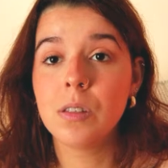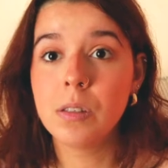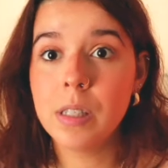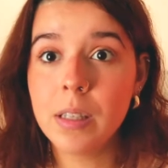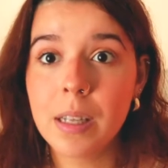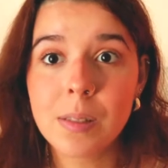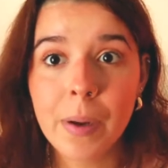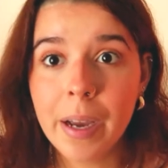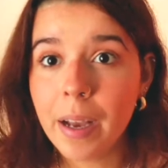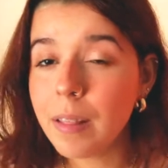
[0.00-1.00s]
so see, that's
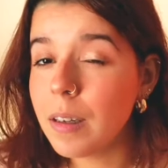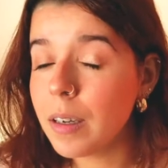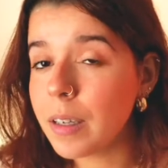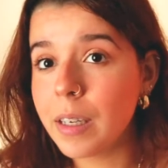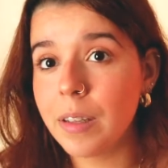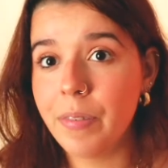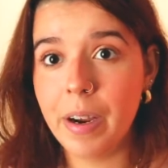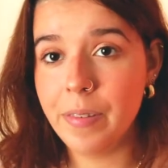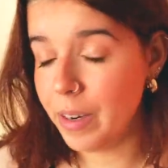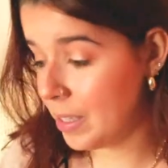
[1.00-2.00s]
my eye look.
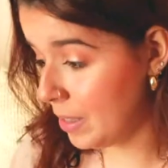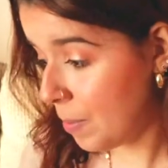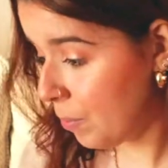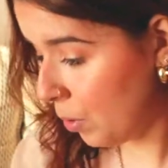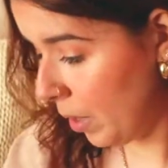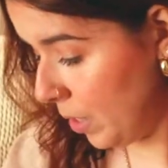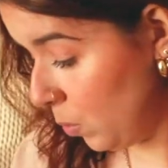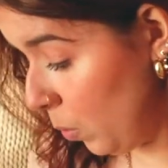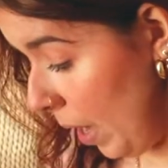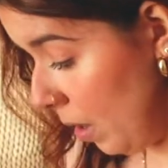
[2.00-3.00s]
Very, very simple
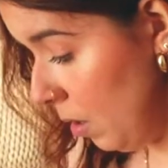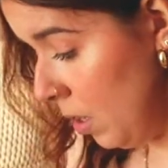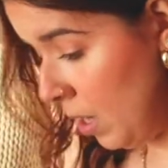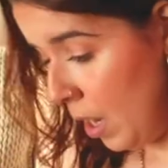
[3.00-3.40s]
as well.